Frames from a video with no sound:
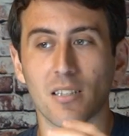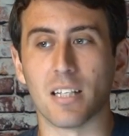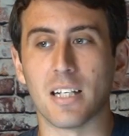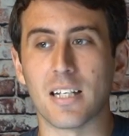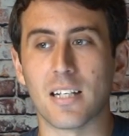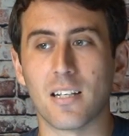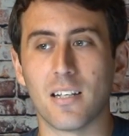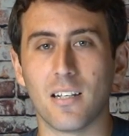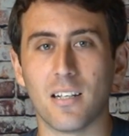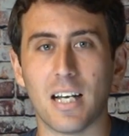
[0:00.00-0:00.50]

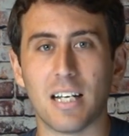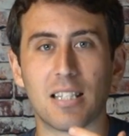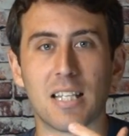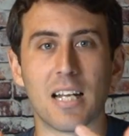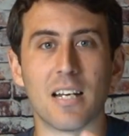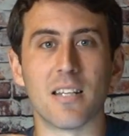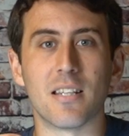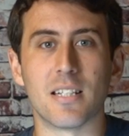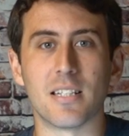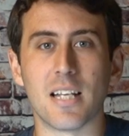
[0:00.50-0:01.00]
like at the
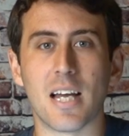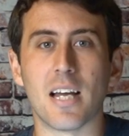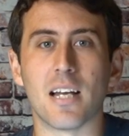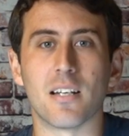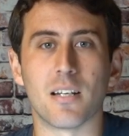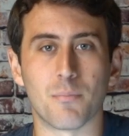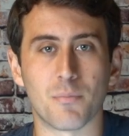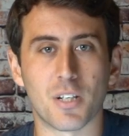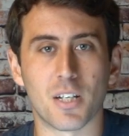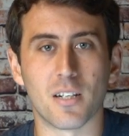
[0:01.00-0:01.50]
end of the
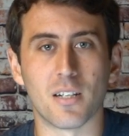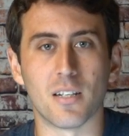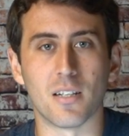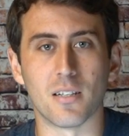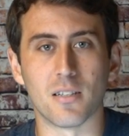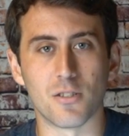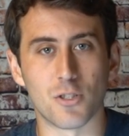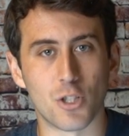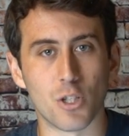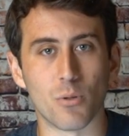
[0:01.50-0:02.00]
day, I'm
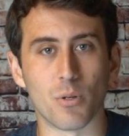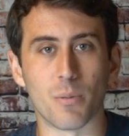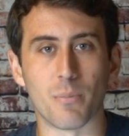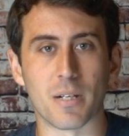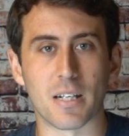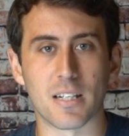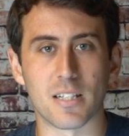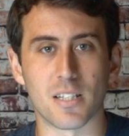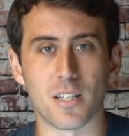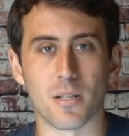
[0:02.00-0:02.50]
gonna do it
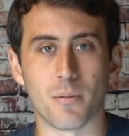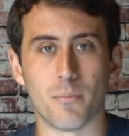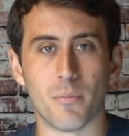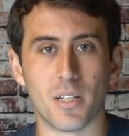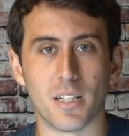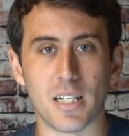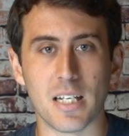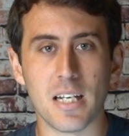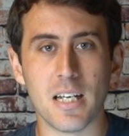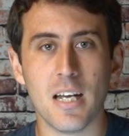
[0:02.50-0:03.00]
because of the
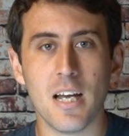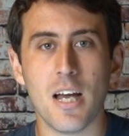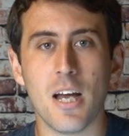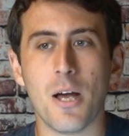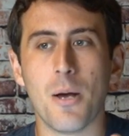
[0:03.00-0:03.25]
money,